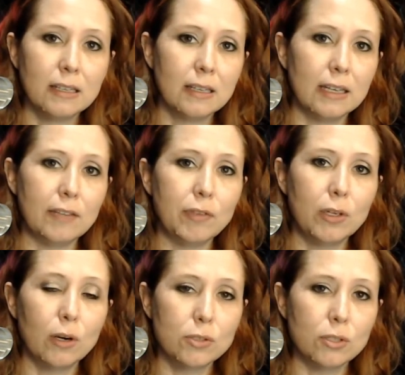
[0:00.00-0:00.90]
If you go
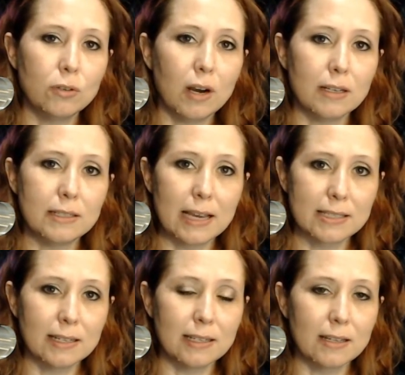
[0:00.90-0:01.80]
to
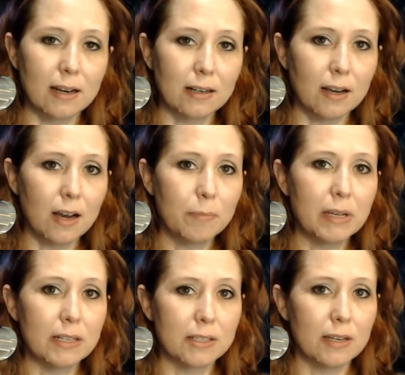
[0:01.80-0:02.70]
audacity.com, it
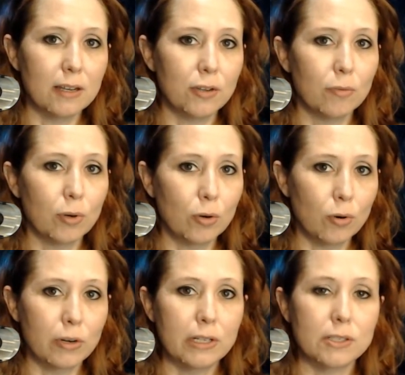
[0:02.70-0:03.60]
is another
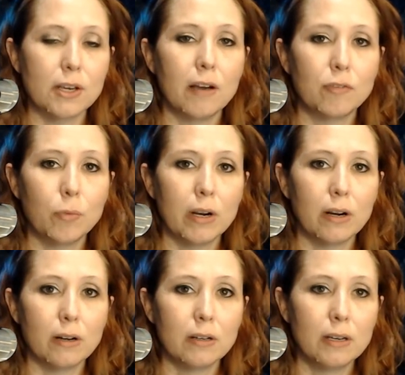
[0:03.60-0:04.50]
recording software,
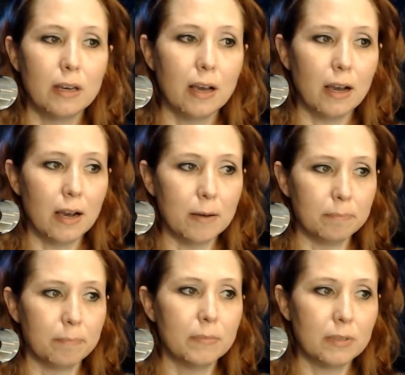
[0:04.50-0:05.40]
um,
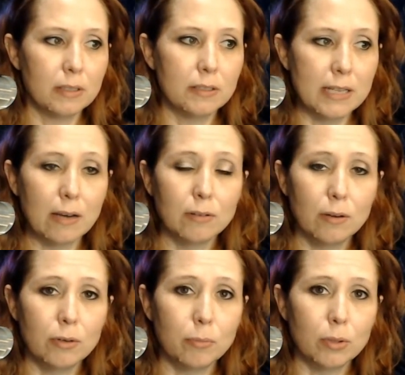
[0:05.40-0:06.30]

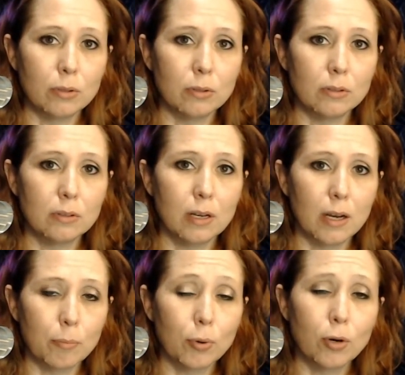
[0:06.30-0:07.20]
downloadable
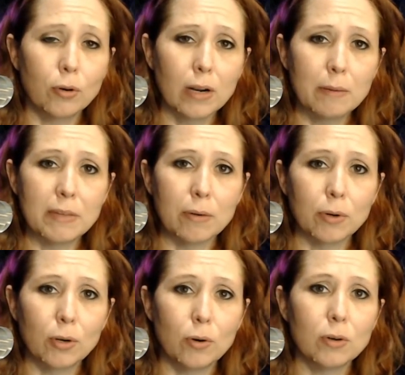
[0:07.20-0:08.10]
program that
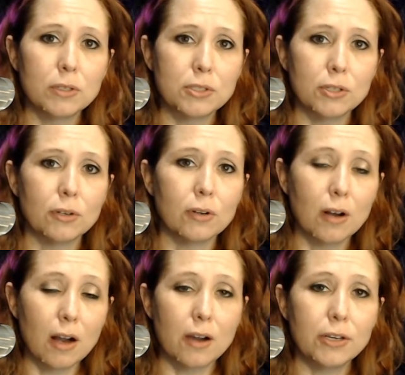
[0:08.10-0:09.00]
records your
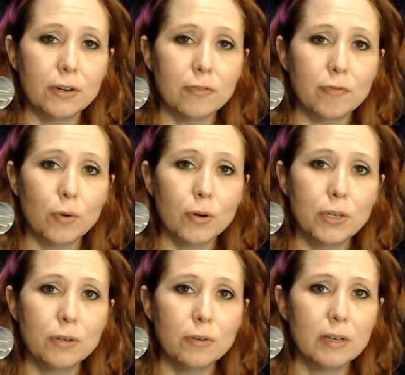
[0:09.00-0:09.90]
audio for
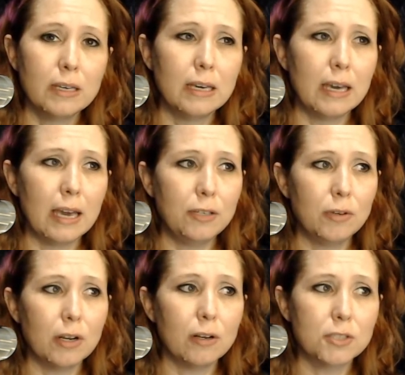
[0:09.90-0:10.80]
you. And you can
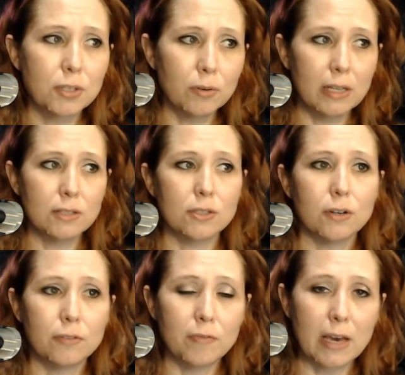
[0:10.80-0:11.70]
also insert
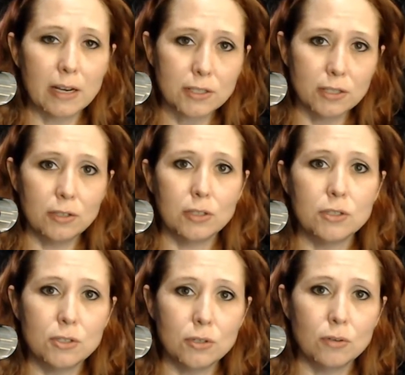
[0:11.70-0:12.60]
effects and you can
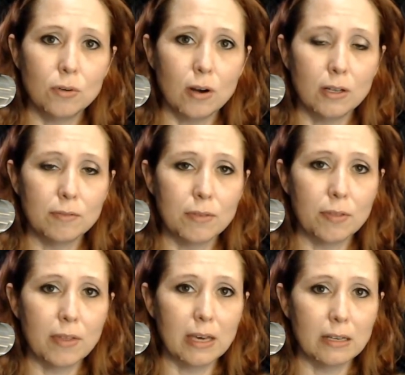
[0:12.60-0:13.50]
do all of the
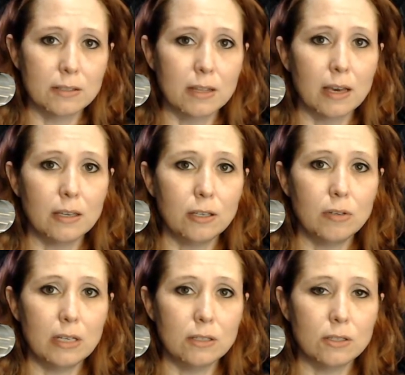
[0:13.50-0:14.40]
things that you
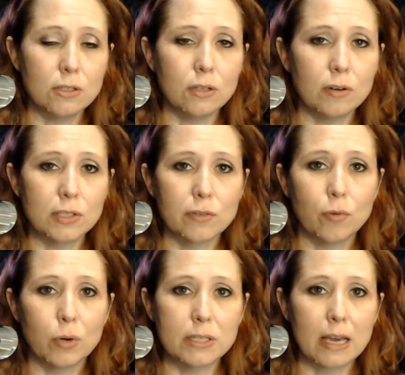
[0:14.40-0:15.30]
need to do as a
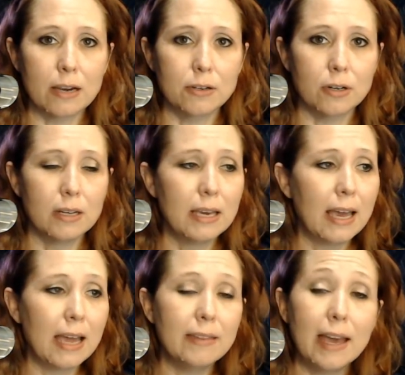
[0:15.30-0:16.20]
voice actor.
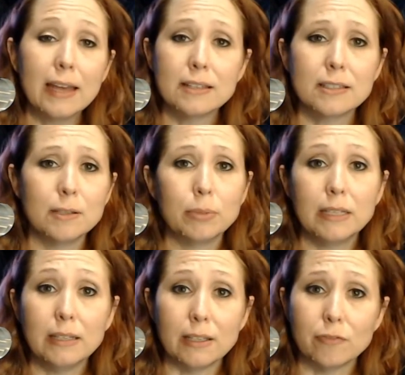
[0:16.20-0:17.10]
And that is
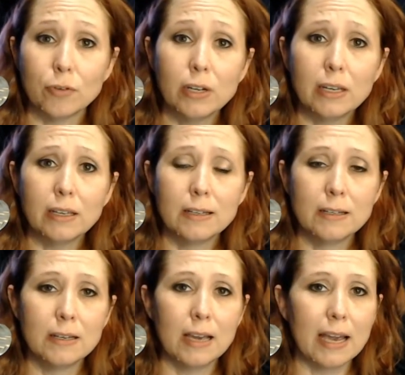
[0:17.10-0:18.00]
completely free.
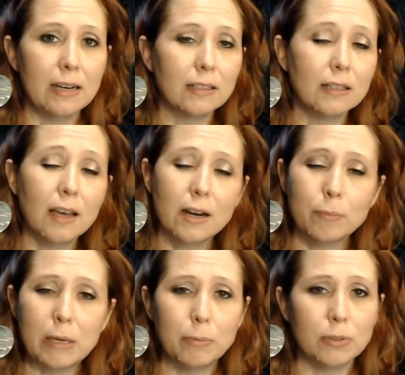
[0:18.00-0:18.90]
And a lot of
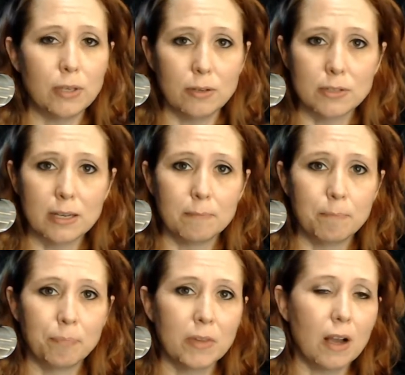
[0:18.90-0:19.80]
people use it.
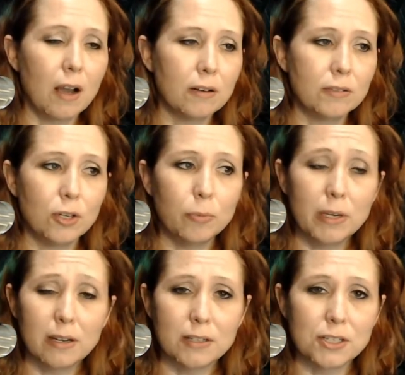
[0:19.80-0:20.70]
Adobe
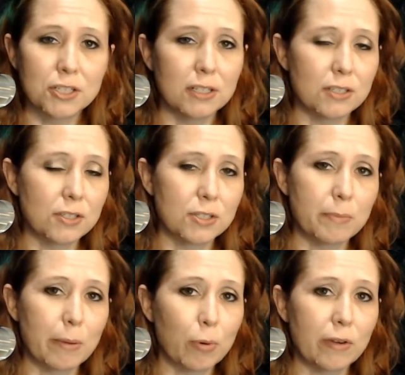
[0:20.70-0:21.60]
Audition is just my
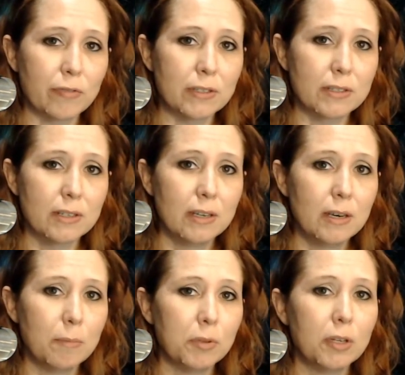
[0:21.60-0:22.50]
preference.
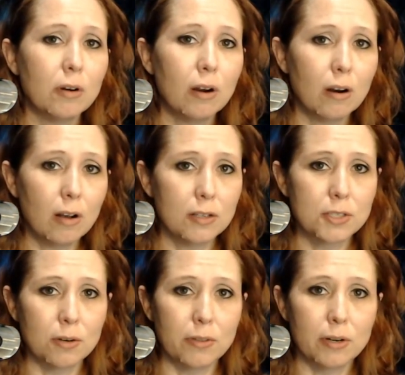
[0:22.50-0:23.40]
But
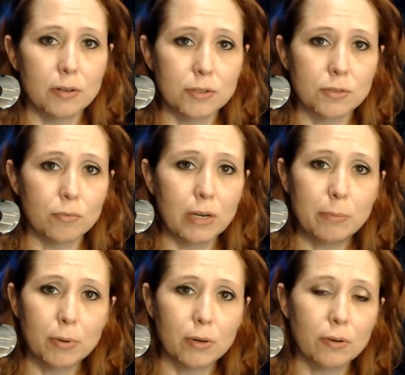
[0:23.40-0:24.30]
there's
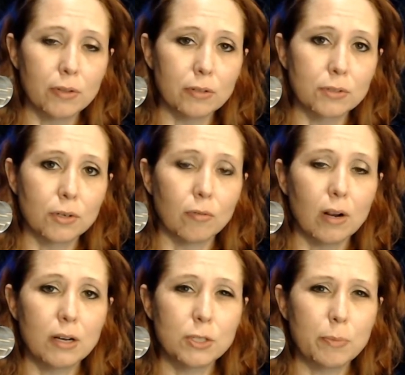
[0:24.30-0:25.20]
Reaper, there's
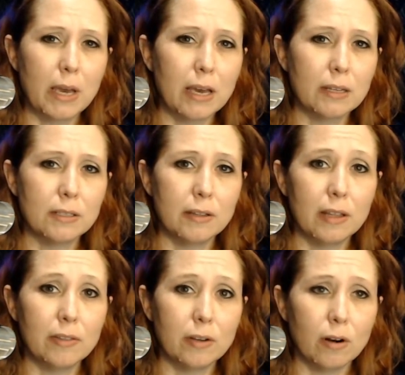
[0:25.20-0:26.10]
GarageBand, and then
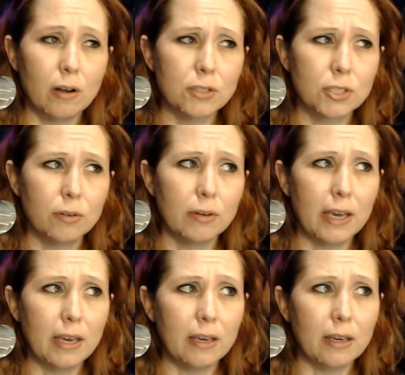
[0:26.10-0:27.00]

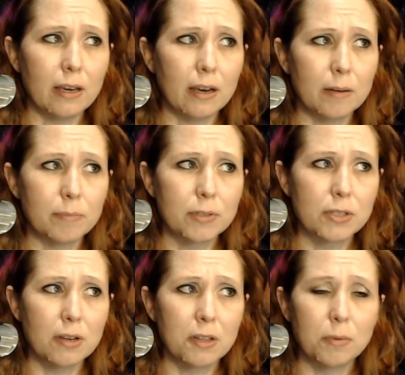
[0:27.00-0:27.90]
there's
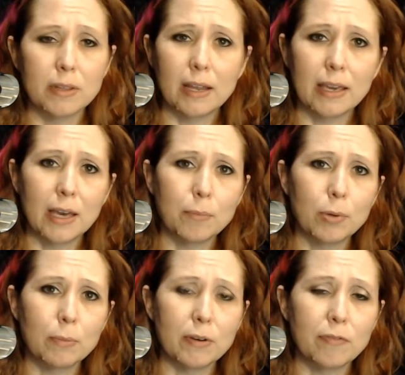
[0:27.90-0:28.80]
another one that I can't put
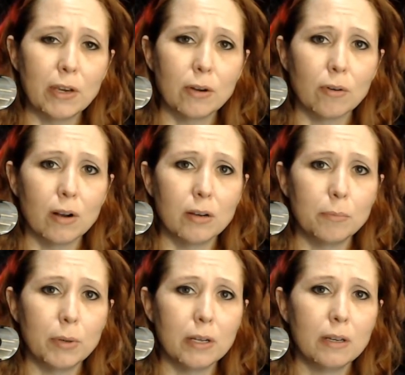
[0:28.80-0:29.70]
my finger on,
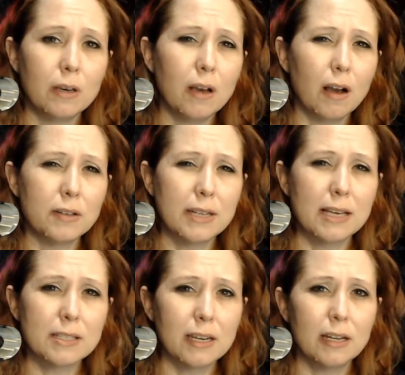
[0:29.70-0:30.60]
but
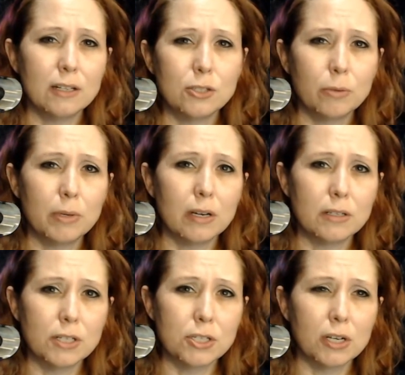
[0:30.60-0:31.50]
Audacity and Adobe
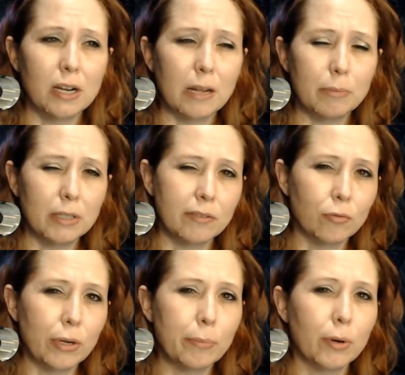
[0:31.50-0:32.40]
Audition, and I believe
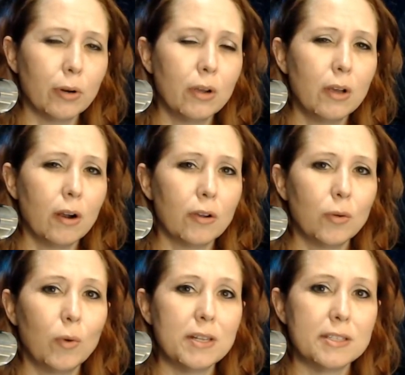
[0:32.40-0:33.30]
Reaper are the
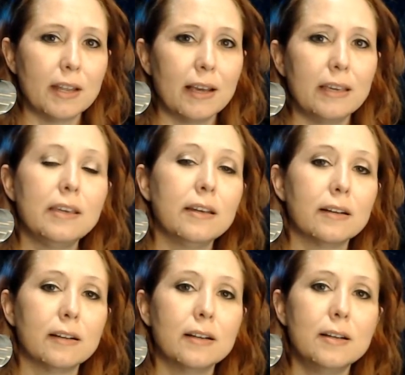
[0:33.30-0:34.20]
ones that I hear
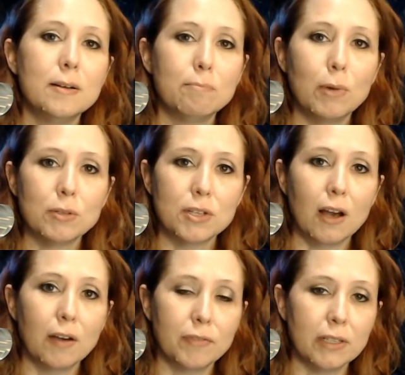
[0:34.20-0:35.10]
most
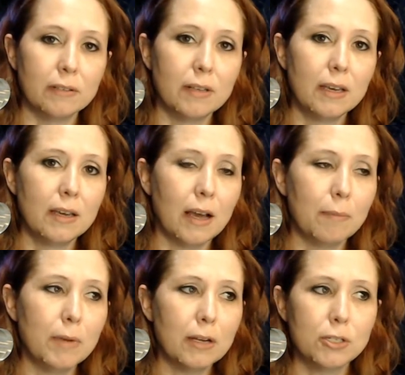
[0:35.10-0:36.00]
often. I'm
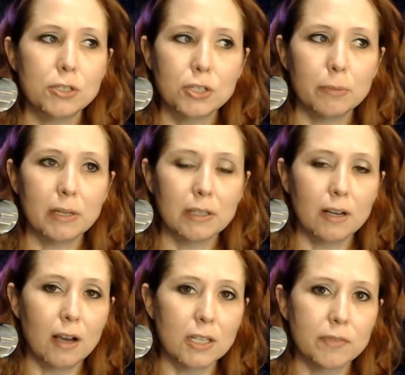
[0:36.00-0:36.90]
not too sure about the
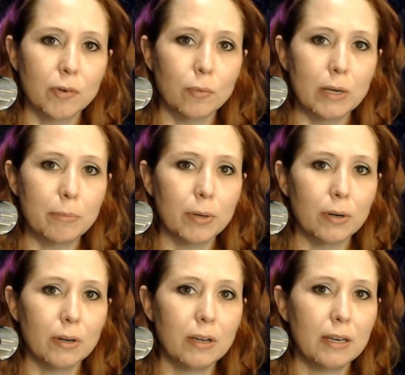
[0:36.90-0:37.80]
cost for Reaper,
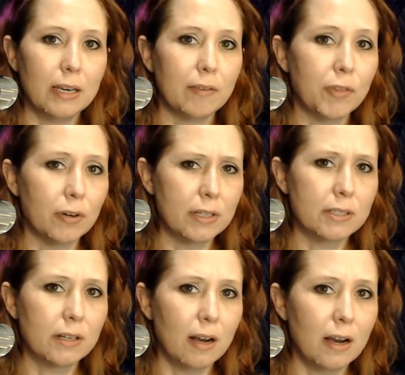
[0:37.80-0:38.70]
if there is a
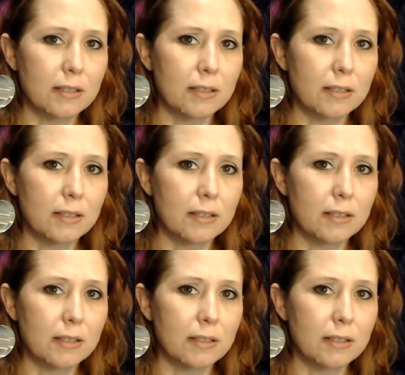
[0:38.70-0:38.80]
cost.